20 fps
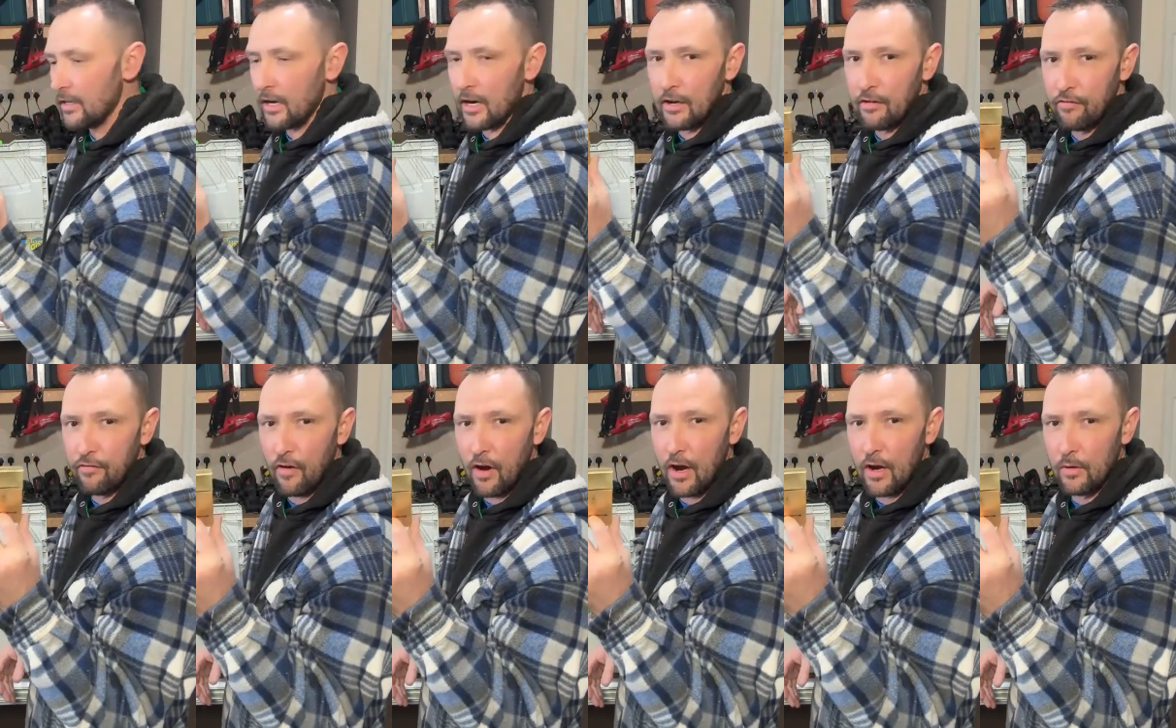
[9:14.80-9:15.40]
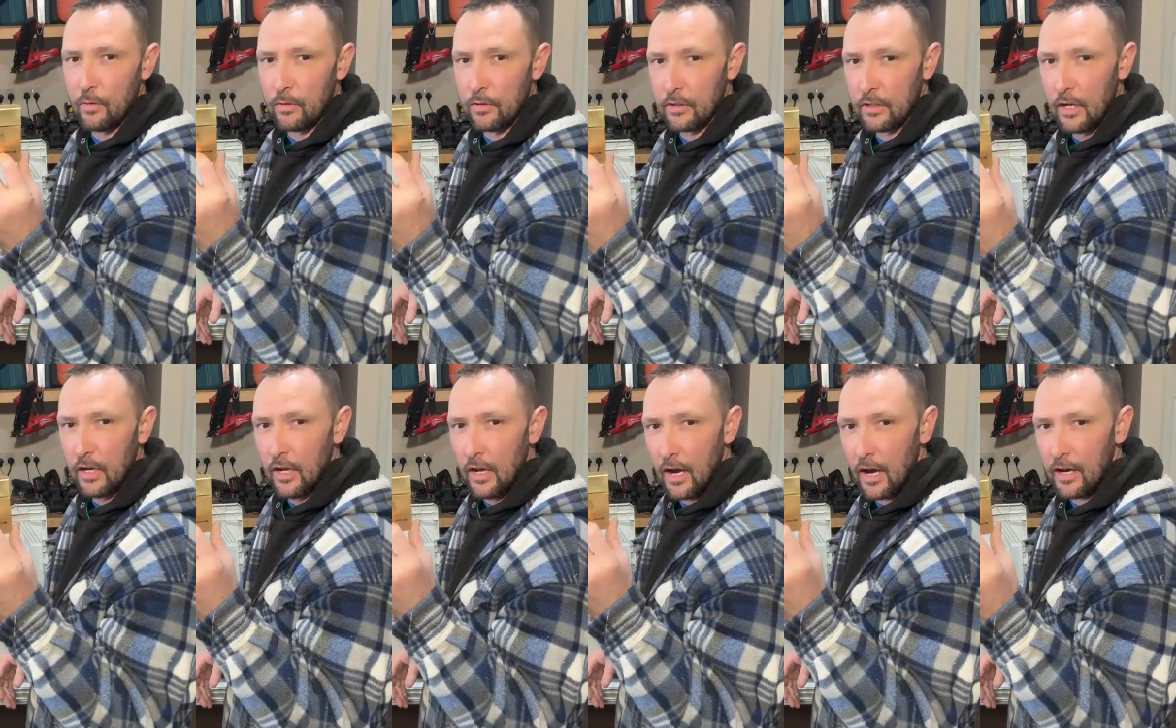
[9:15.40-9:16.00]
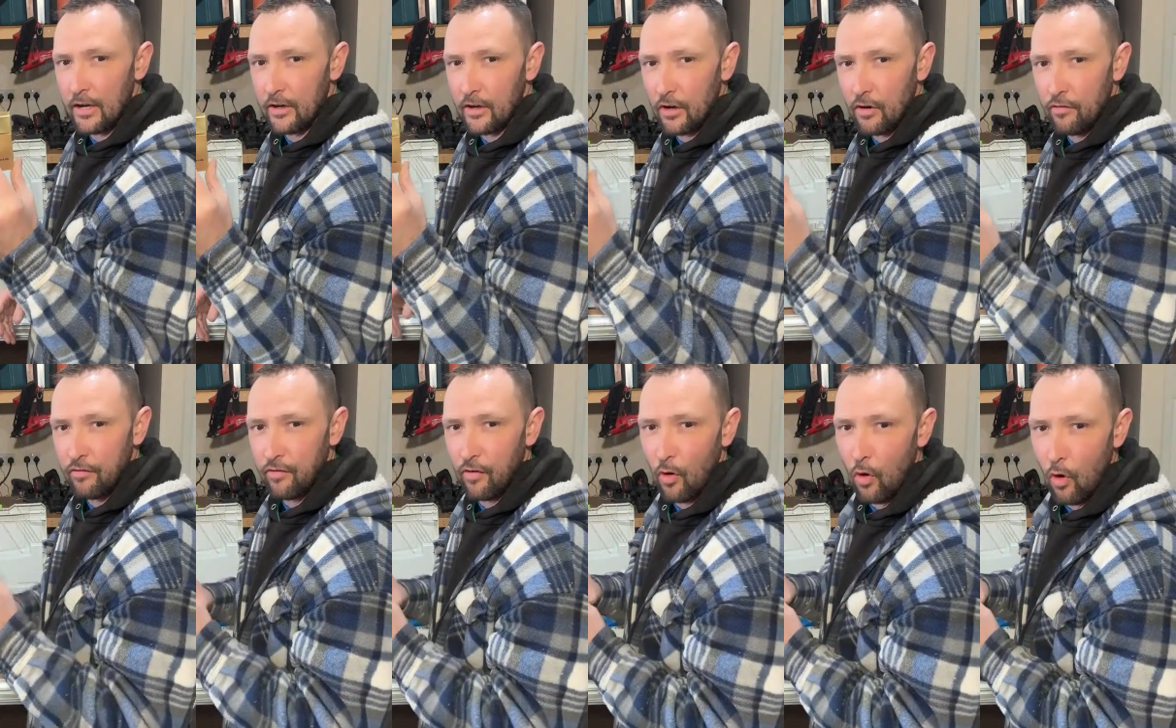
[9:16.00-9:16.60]
I found under a
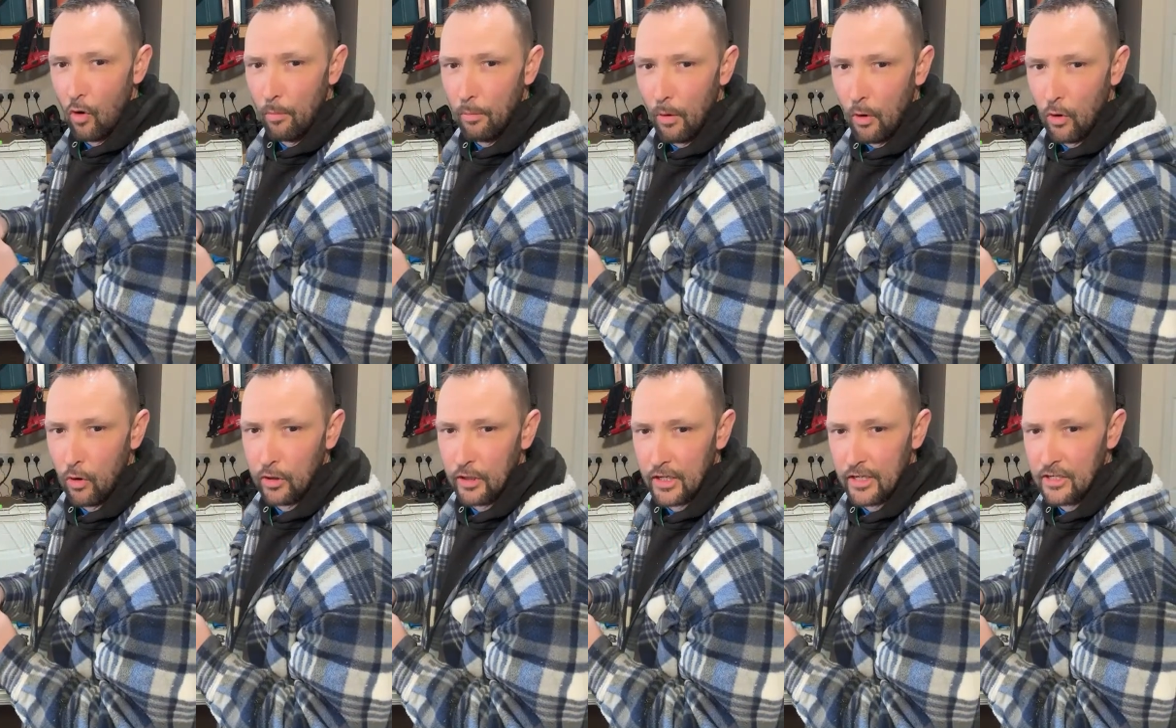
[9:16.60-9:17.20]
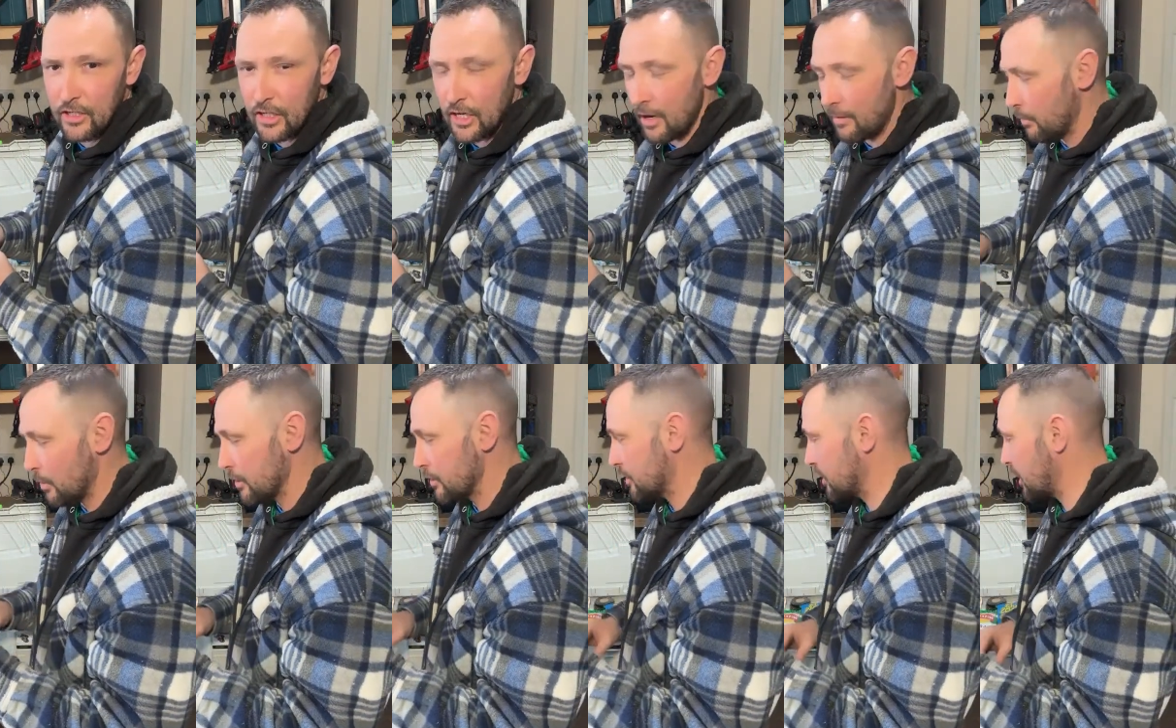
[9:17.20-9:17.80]
floorboard in someone's